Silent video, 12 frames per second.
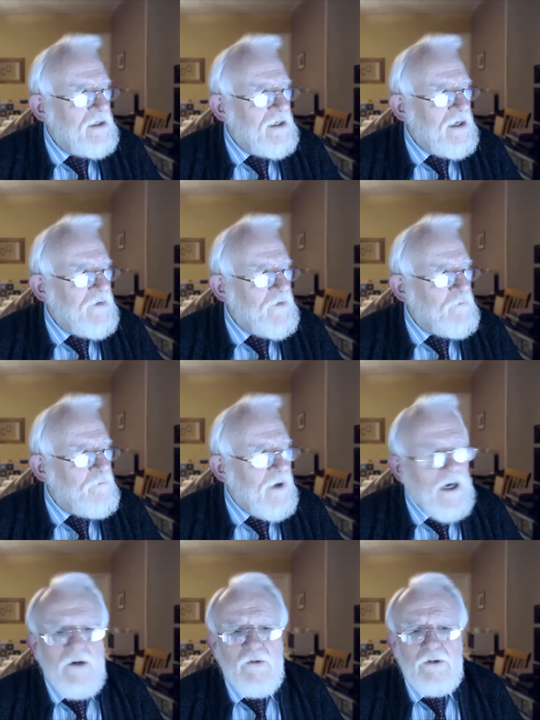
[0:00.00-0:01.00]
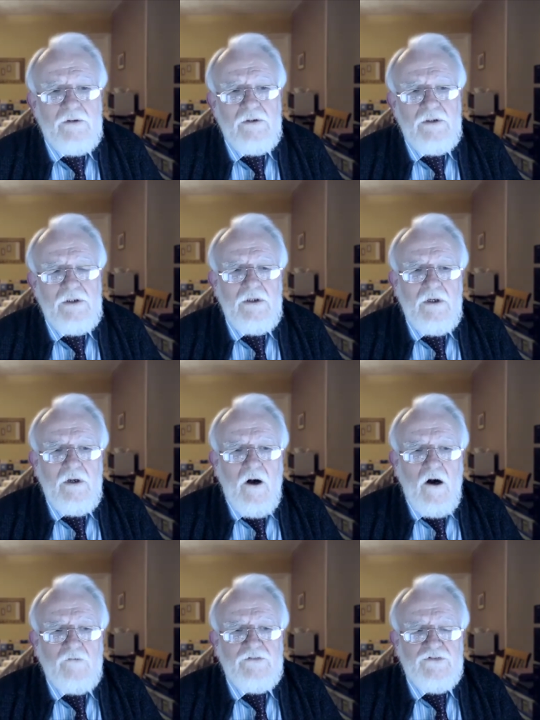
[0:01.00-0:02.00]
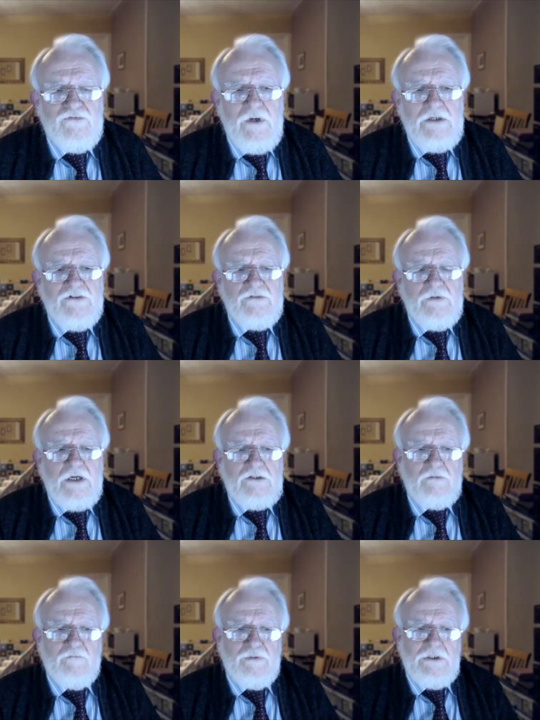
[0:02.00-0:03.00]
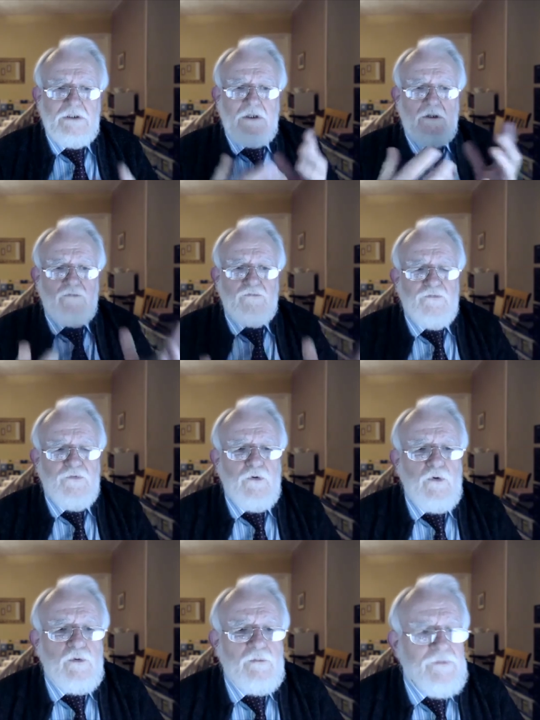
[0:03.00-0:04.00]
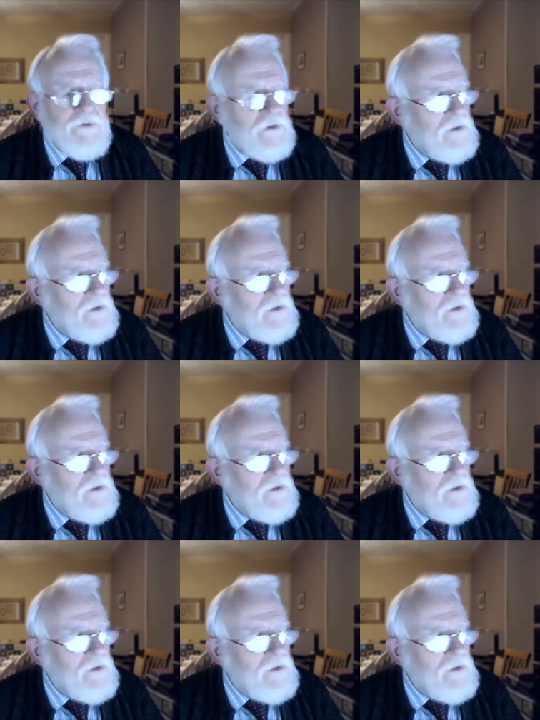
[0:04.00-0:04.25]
and the power of his resurrection, being conformed